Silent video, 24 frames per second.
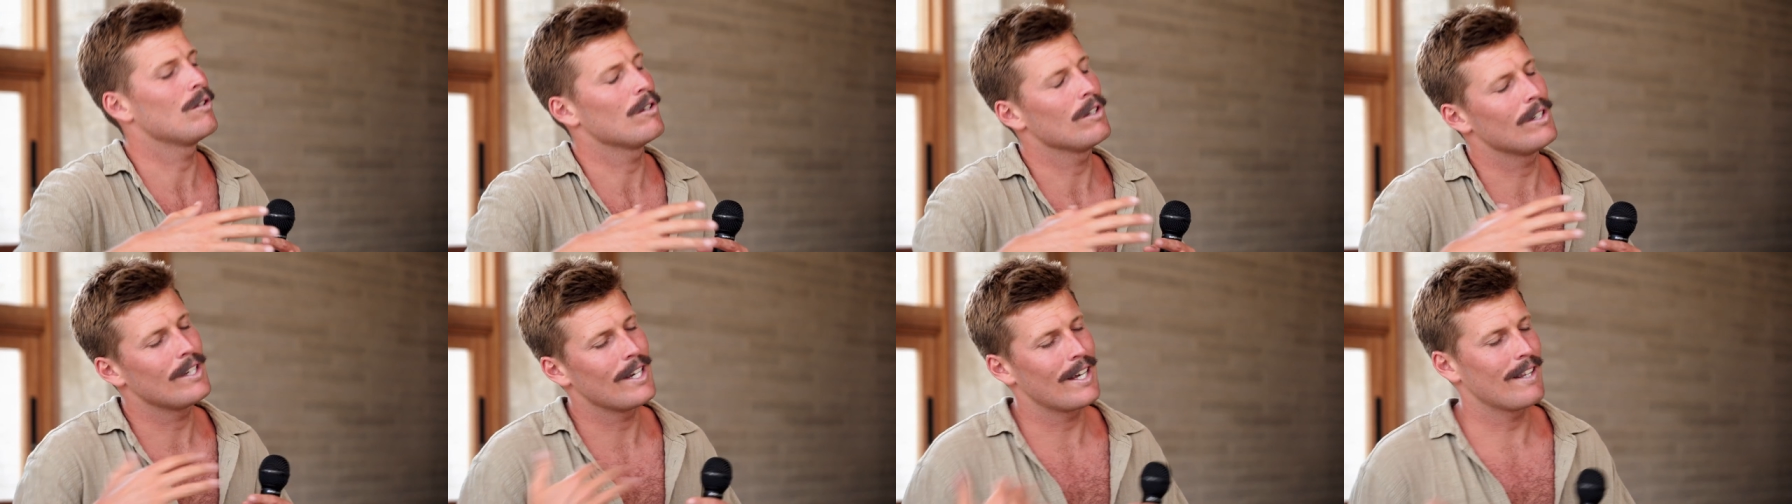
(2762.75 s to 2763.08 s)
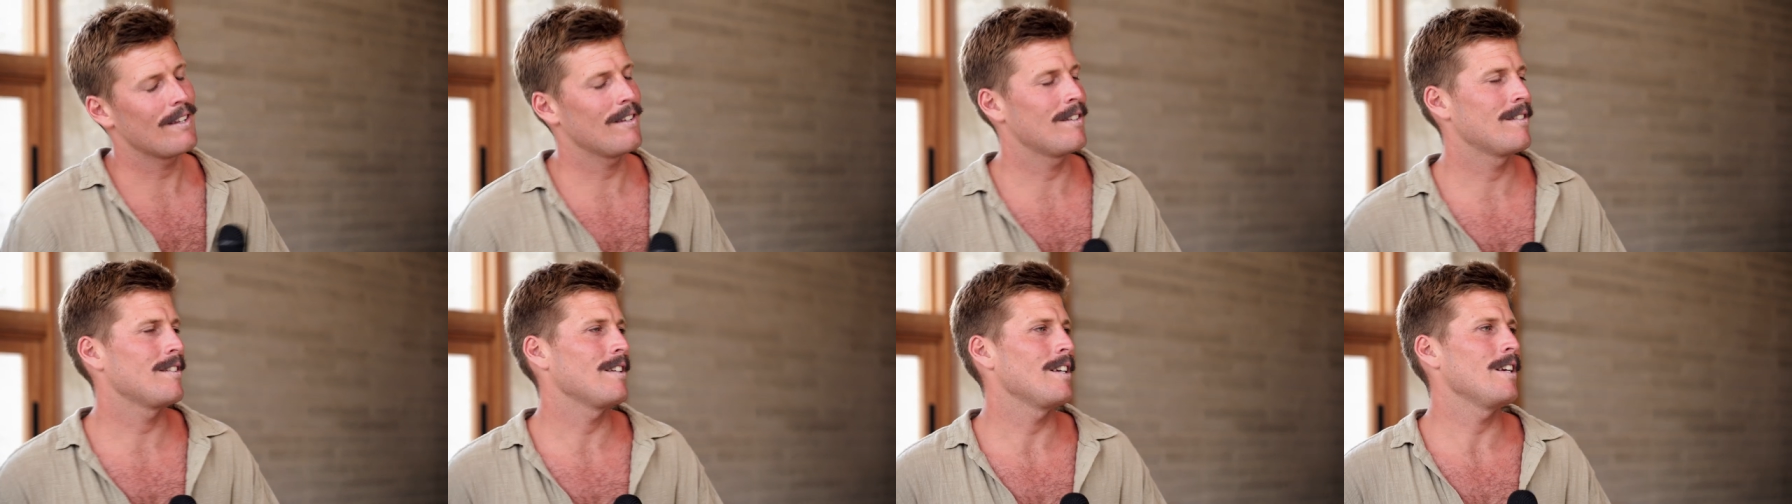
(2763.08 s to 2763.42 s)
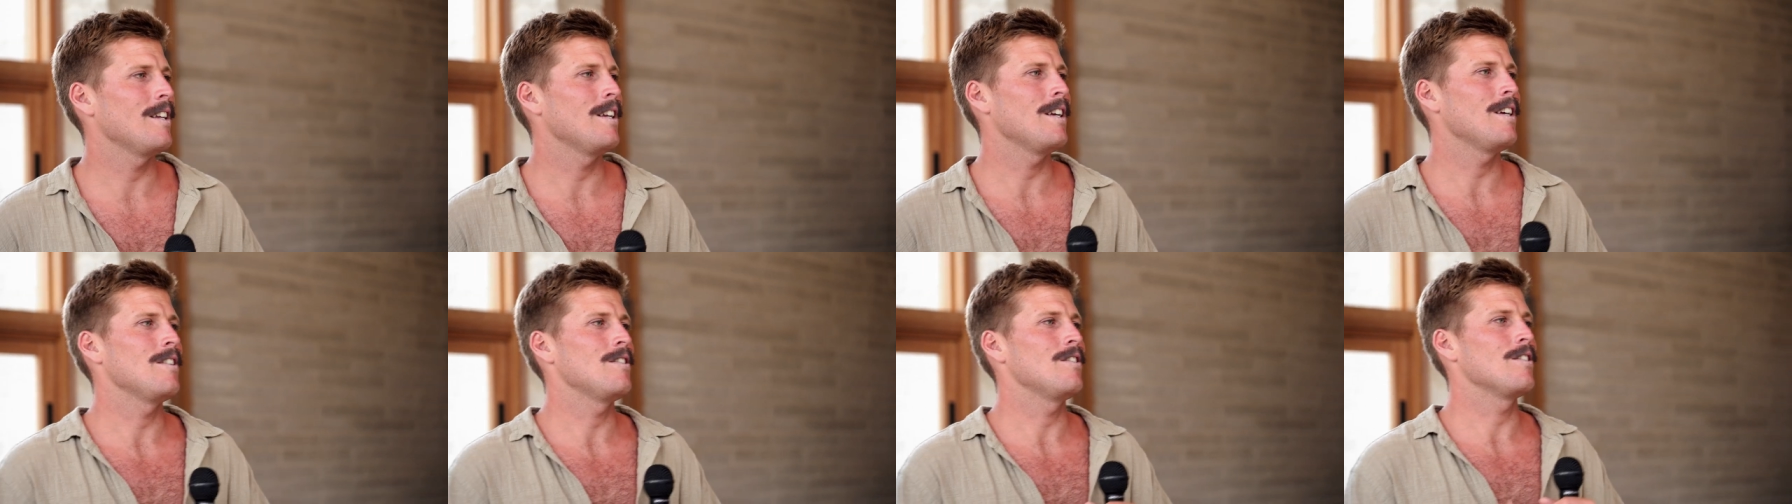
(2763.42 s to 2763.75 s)
you could get the
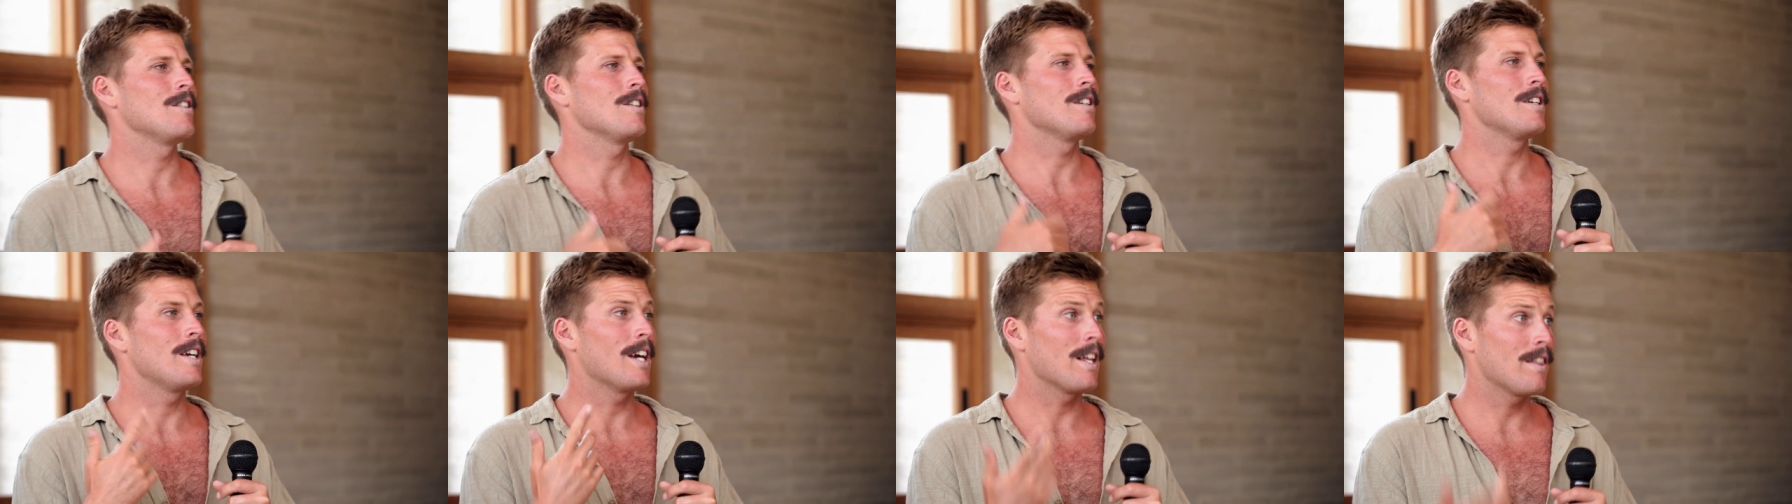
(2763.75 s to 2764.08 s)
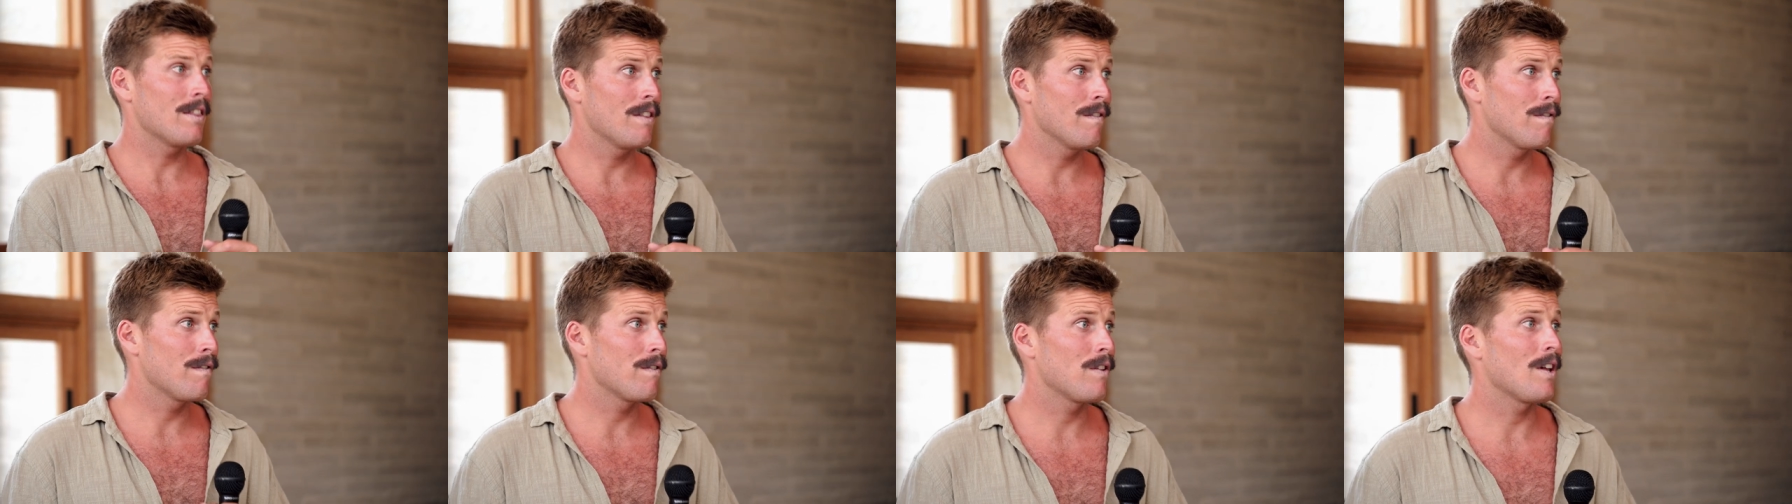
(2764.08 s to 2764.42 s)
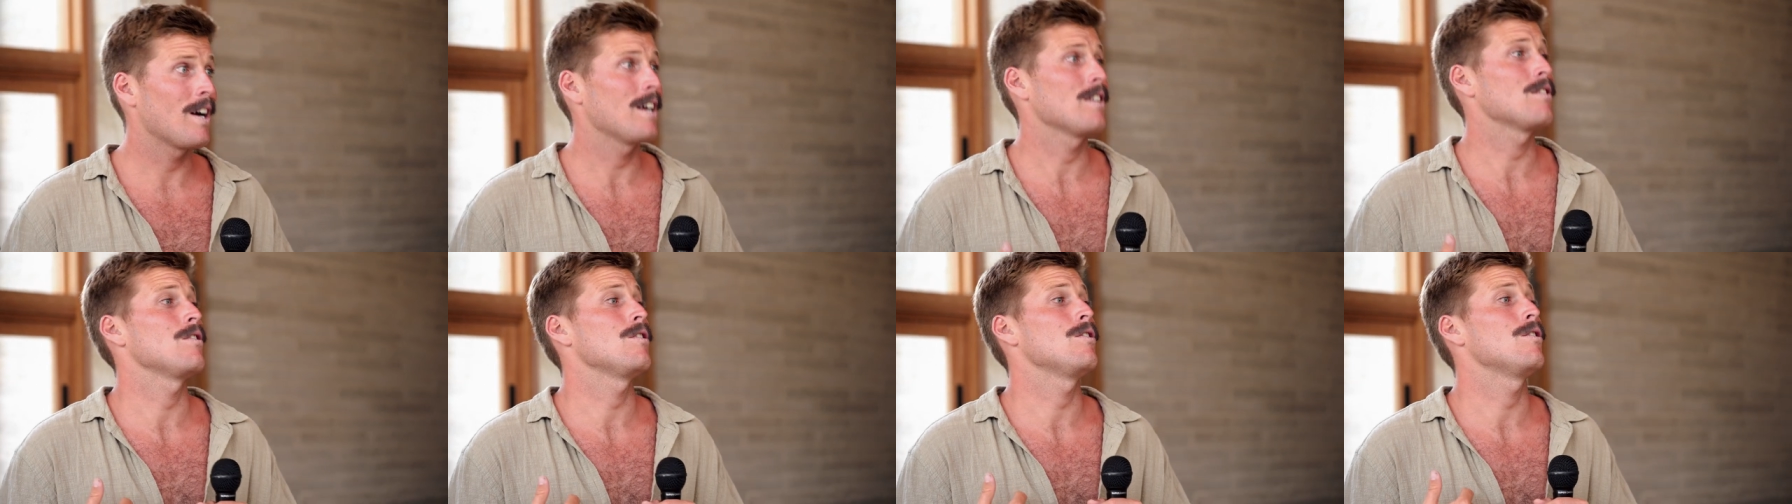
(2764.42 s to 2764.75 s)
CDs, you could get the
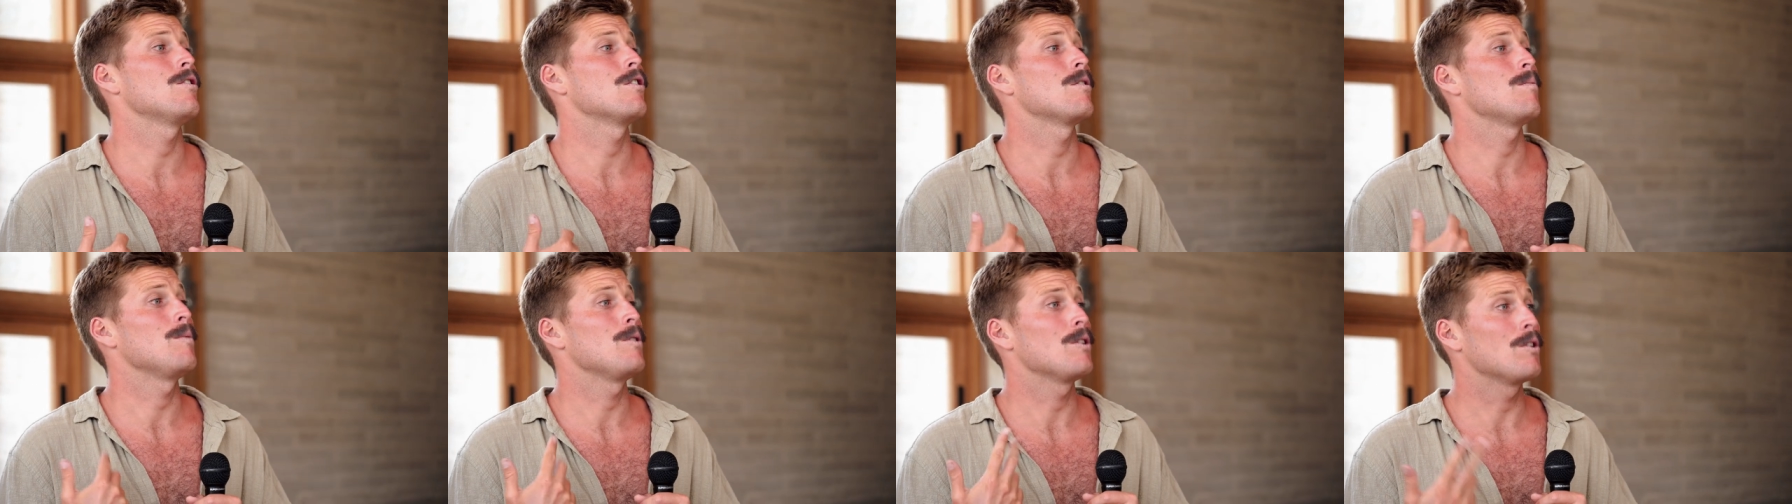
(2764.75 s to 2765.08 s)
flight to Europe,